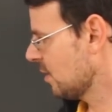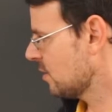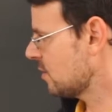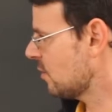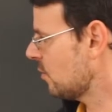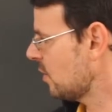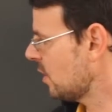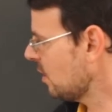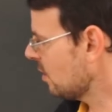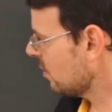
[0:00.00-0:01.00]
So
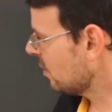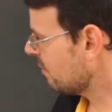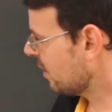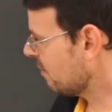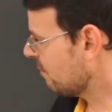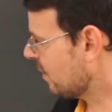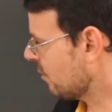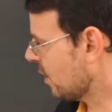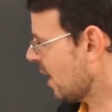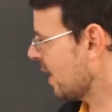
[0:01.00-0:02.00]
here, if I have
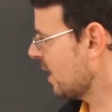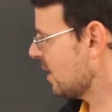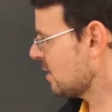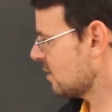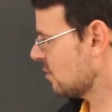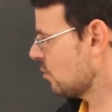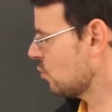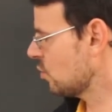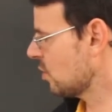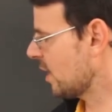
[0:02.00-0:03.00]
found I as a
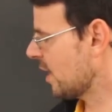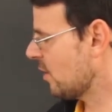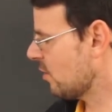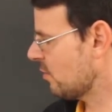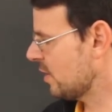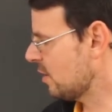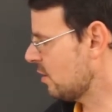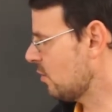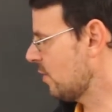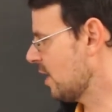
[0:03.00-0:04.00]
solution, I already
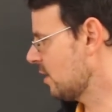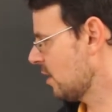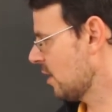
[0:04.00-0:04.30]
know that